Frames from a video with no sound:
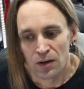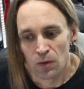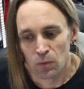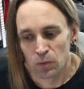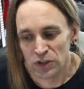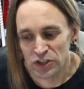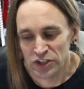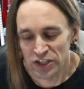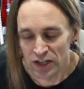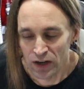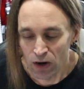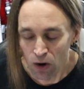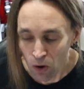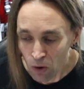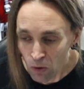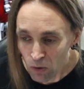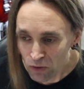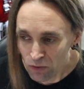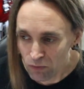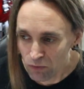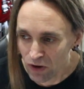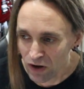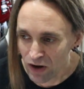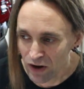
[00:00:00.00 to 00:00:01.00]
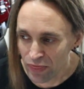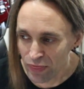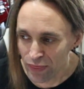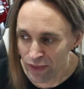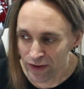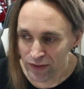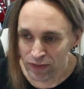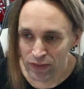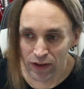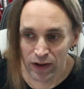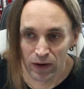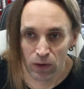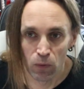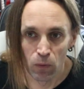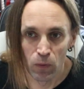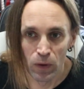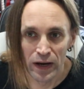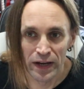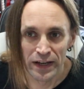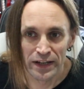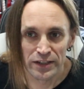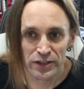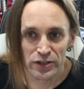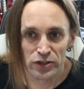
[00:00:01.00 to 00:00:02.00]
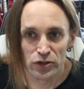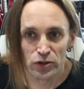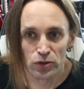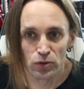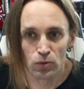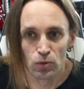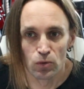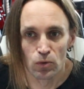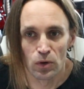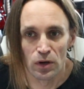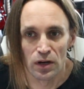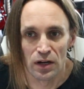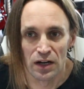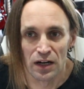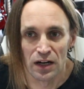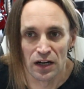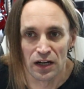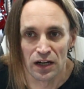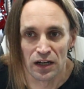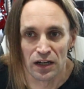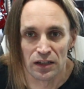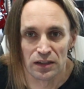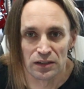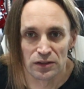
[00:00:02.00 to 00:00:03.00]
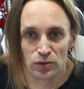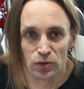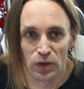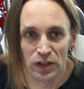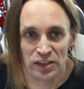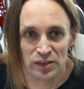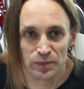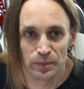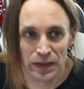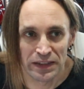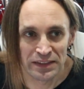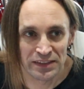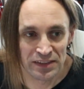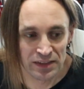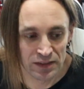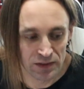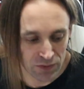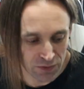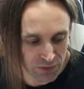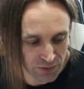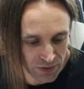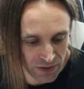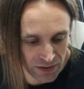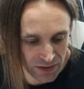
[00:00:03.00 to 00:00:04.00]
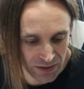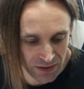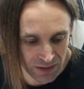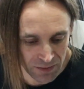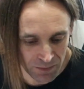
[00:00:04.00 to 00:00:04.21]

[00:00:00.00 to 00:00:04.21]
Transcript: which I own where I think they're way too expensive.